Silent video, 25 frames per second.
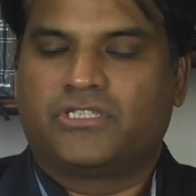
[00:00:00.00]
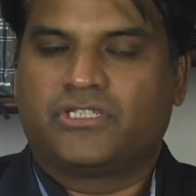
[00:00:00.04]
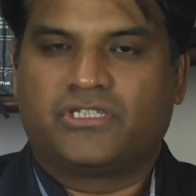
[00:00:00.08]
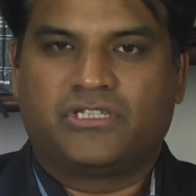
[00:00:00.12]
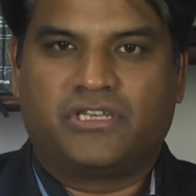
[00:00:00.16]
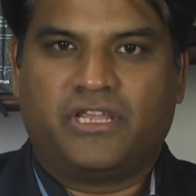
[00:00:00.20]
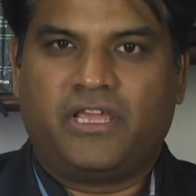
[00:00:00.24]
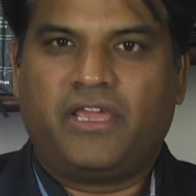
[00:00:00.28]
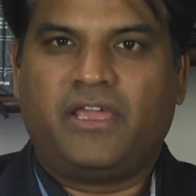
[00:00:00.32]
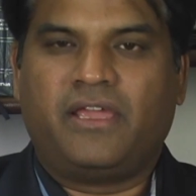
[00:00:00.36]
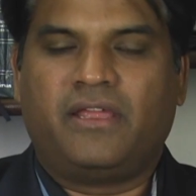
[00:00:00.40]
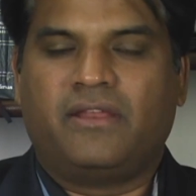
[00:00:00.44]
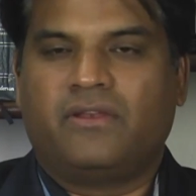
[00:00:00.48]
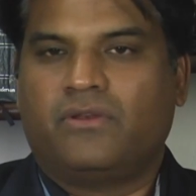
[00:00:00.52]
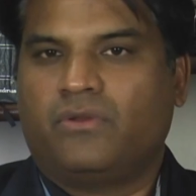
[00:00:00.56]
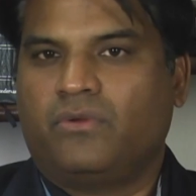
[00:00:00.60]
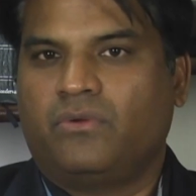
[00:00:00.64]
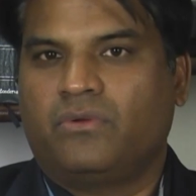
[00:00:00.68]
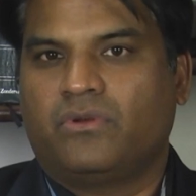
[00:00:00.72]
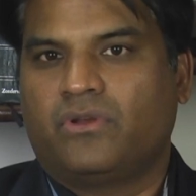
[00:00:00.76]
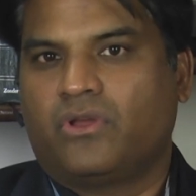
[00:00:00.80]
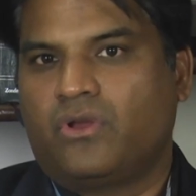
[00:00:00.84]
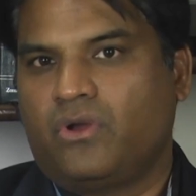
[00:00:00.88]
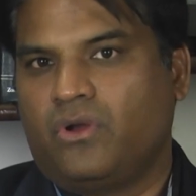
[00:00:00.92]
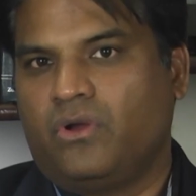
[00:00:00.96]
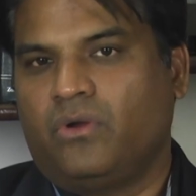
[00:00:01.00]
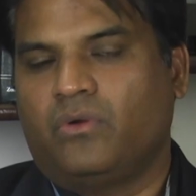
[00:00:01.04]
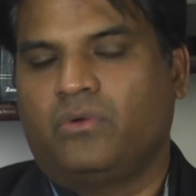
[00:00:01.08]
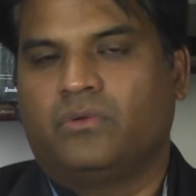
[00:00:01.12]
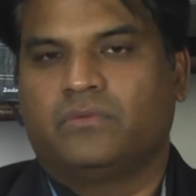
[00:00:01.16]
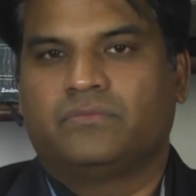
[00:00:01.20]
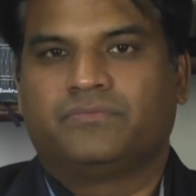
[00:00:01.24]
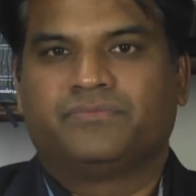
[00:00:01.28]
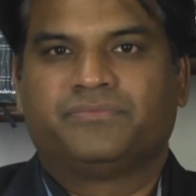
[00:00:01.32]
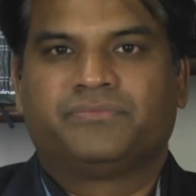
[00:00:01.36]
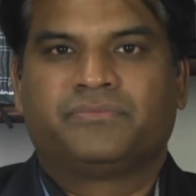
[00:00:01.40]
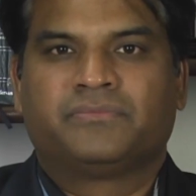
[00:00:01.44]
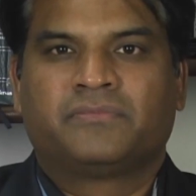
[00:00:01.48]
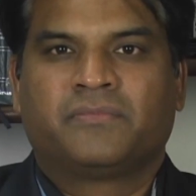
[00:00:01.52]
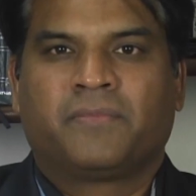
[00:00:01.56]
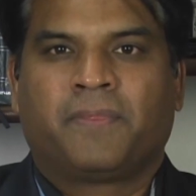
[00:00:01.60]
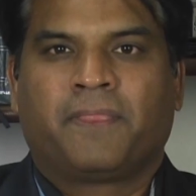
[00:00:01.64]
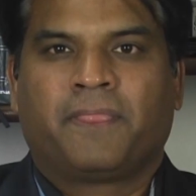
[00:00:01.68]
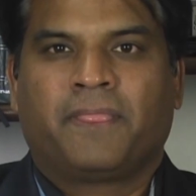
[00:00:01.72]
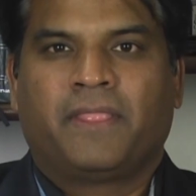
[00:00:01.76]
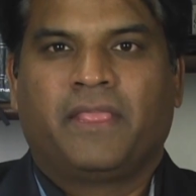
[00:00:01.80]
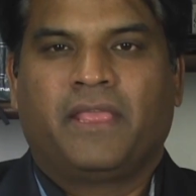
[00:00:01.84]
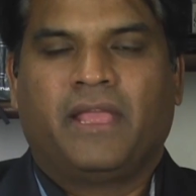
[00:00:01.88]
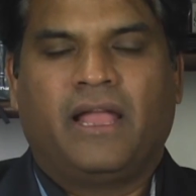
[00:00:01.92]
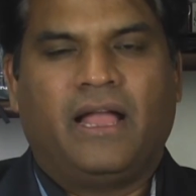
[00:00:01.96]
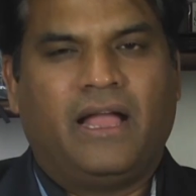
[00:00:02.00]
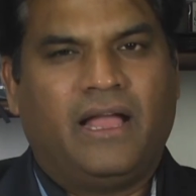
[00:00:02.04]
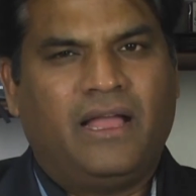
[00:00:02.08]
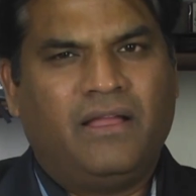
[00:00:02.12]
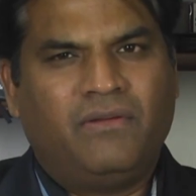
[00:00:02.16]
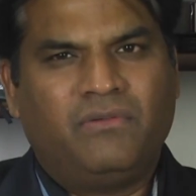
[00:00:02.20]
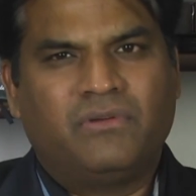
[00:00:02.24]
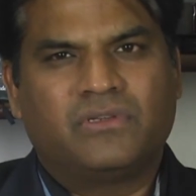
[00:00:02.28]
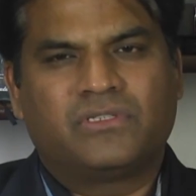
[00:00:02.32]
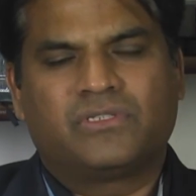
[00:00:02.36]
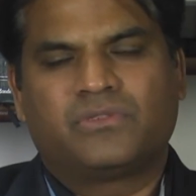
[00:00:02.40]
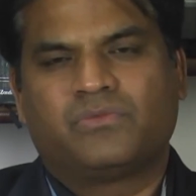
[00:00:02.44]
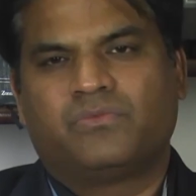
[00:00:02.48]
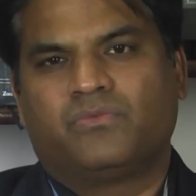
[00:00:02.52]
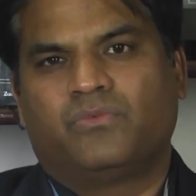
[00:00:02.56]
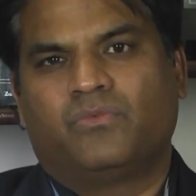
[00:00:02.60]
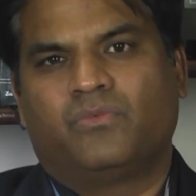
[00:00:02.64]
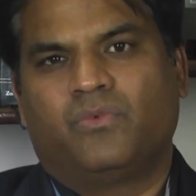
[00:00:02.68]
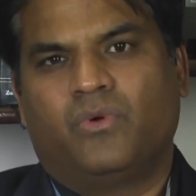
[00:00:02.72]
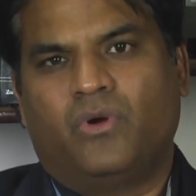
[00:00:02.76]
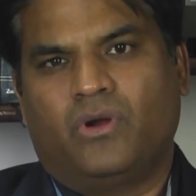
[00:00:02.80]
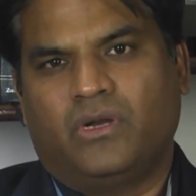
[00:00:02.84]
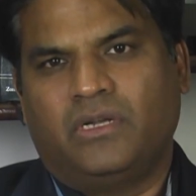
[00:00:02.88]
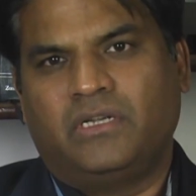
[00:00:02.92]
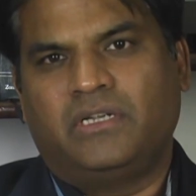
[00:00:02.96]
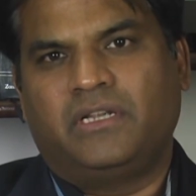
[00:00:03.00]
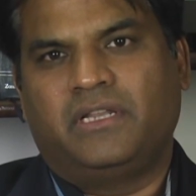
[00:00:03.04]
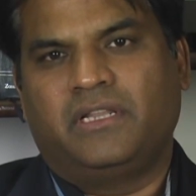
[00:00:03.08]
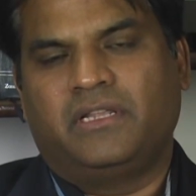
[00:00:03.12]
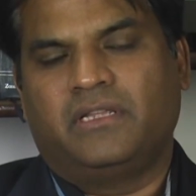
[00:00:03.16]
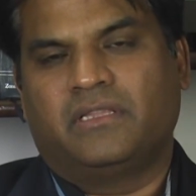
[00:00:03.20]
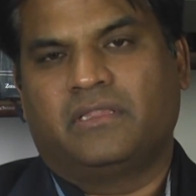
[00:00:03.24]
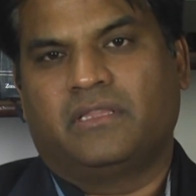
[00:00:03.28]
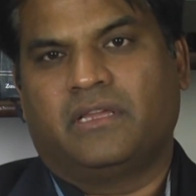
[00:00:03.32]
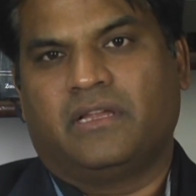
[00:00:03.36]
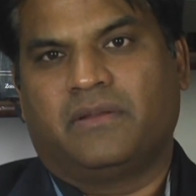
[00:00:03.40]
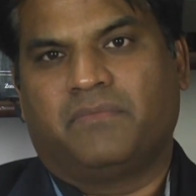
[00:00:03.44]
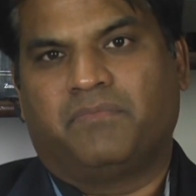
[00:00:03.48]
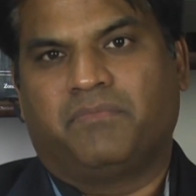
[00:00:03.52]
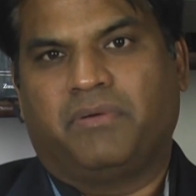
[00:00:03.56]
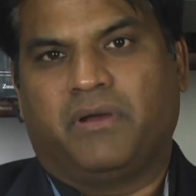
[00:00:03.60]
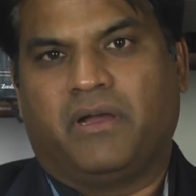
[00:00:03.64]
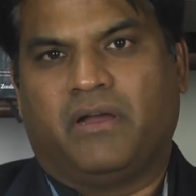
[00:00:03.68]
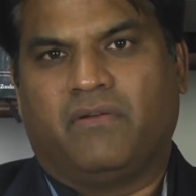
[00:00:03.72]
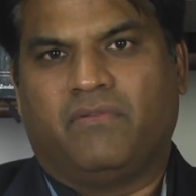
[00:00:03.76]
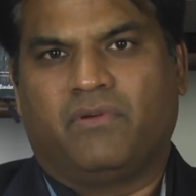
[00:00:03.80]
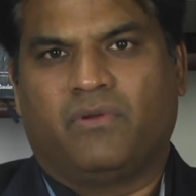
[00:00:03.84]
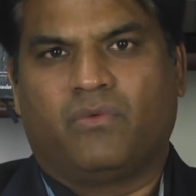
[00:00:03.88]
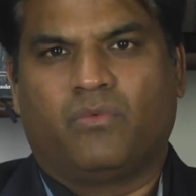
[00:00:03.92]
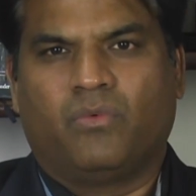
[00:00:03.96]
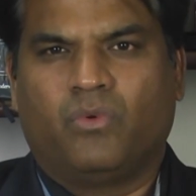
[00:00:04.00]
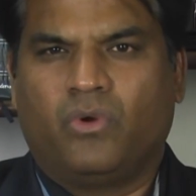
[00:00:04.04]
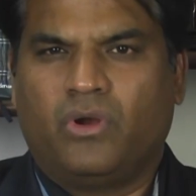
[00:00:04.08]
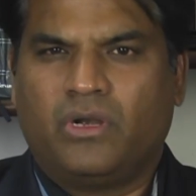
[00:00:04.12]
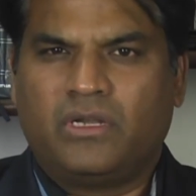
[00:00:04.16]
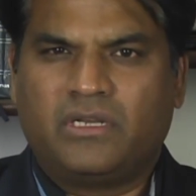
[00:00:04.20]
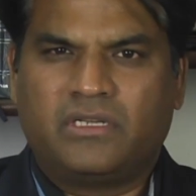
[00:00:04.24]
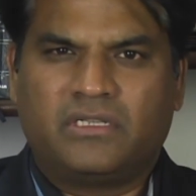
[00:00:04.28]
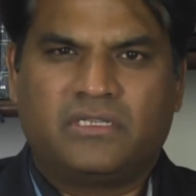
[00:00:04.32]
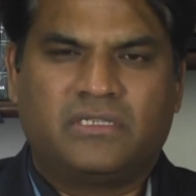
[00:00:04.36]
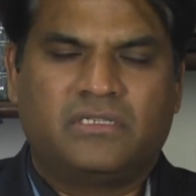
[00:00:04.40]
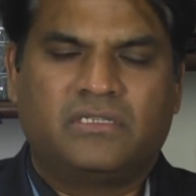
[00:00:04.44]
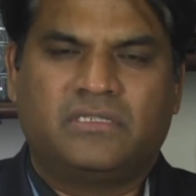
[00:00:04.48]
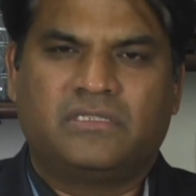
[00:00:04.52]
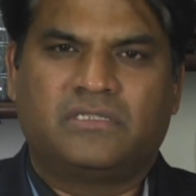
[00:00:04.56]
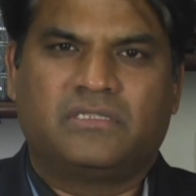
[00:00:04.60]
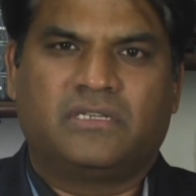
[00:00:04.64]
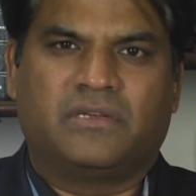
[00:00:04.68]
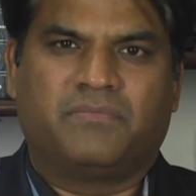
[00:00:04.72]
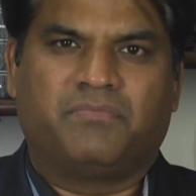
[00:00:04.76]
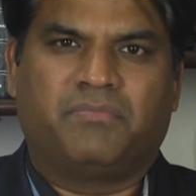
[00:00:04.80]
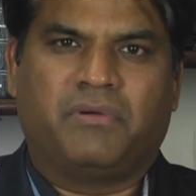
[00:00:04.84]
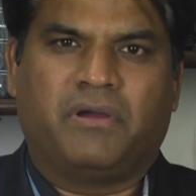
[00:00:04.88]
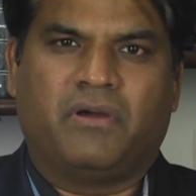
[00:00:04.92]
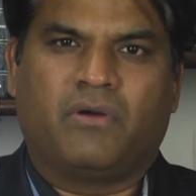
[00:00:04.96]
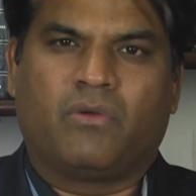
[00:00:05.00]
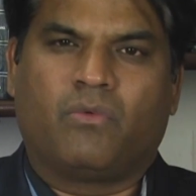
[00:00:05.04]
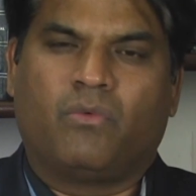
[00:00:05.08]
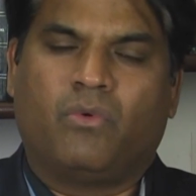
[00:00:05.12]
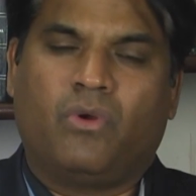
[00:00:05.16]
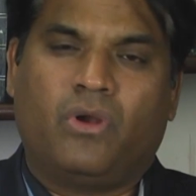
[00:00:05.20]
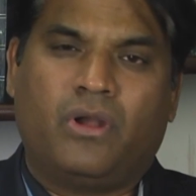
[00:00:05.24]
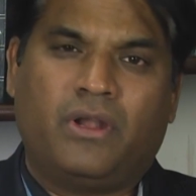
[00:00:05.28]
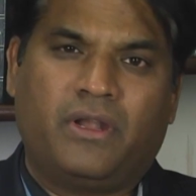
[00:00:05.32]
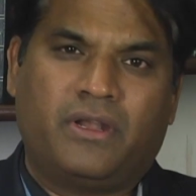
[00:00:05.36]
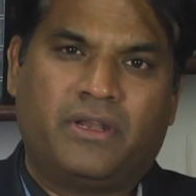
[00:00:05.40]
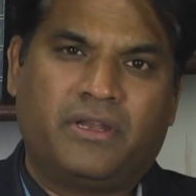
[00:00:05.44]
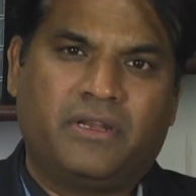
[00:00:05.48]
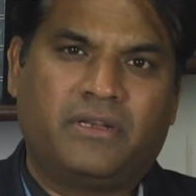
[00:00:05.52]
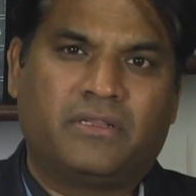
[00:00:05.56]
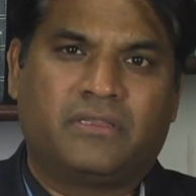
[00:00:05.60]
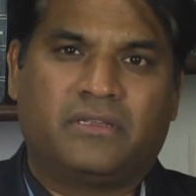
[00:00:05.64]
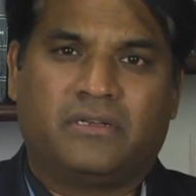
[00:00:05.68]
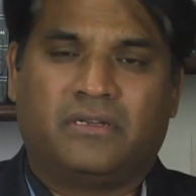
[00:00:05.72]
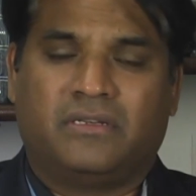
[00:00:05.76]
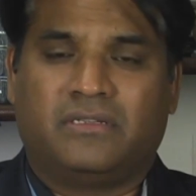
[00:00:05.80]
stay, don't go. I was wanting that power. What is that power? What did the